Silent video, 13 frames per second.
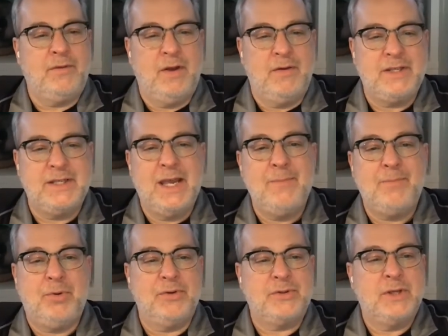
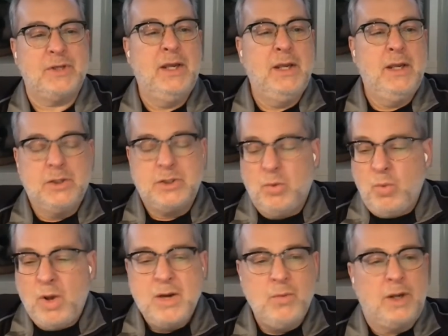examples. So
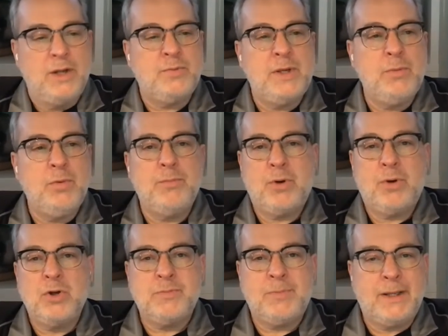one was, we were
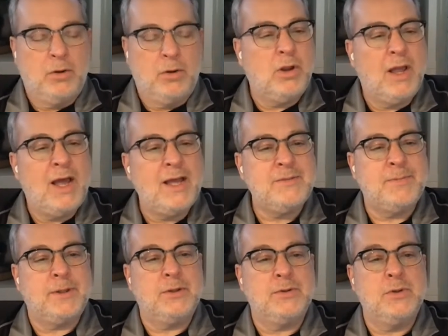approached by local
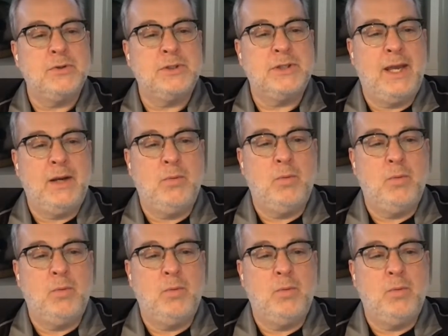hospitals who said,